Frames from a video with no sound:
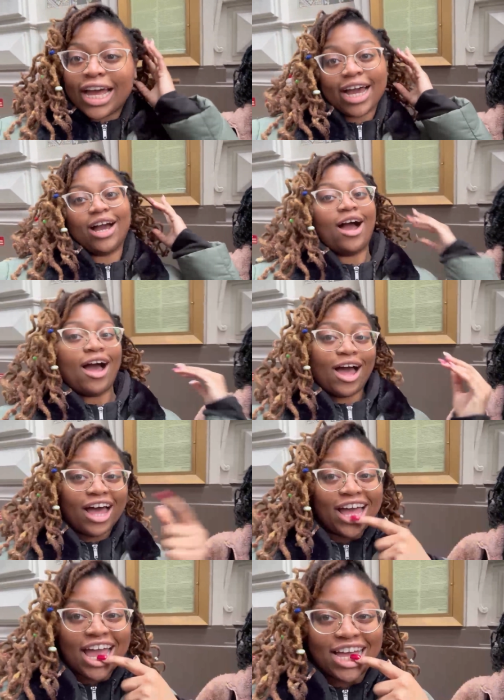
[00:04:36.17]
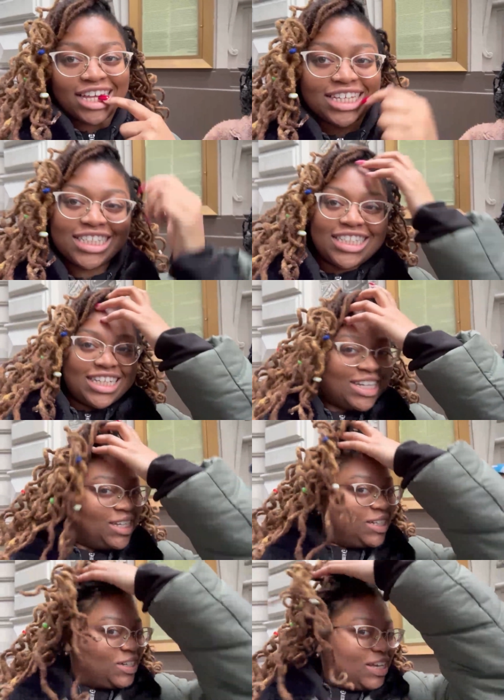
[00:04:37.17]
Guys,
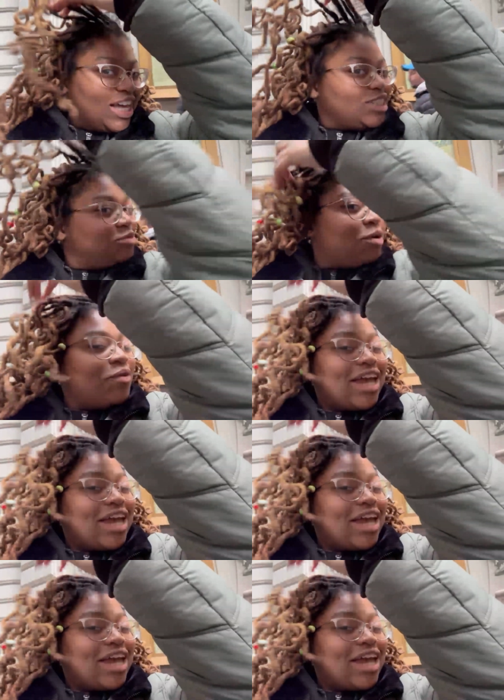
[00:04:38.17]
guess where we